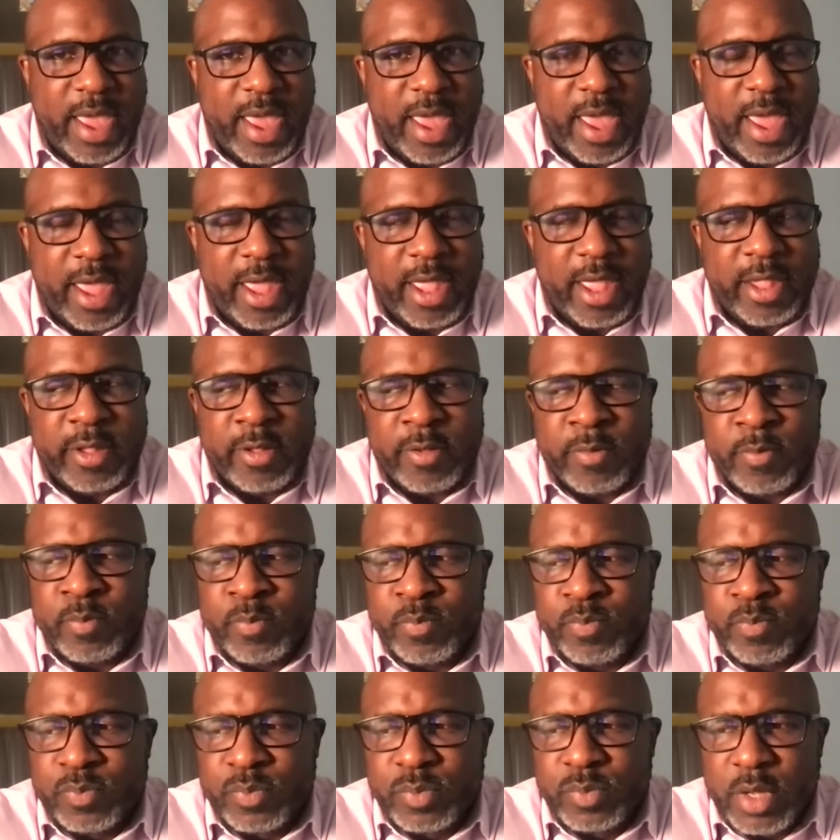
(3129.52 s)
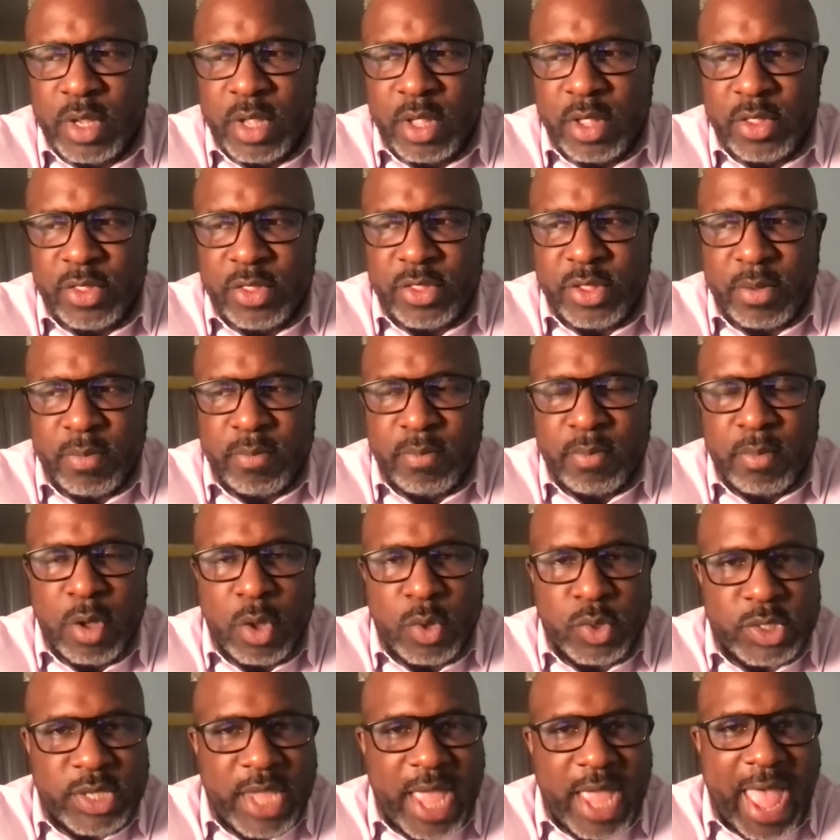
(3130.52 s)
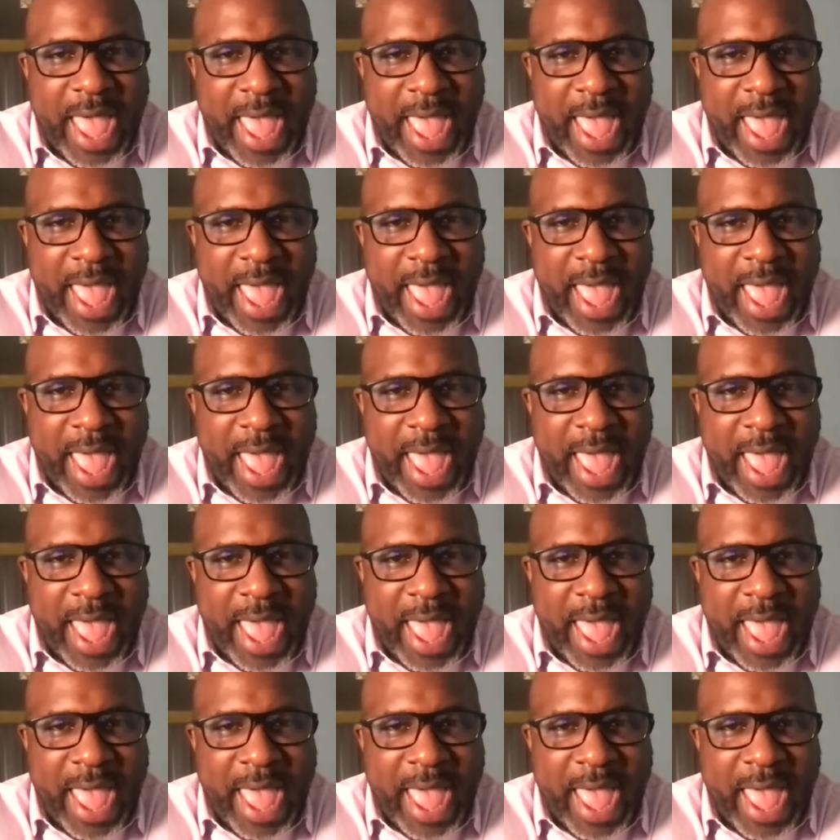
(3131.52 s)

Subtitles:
And the most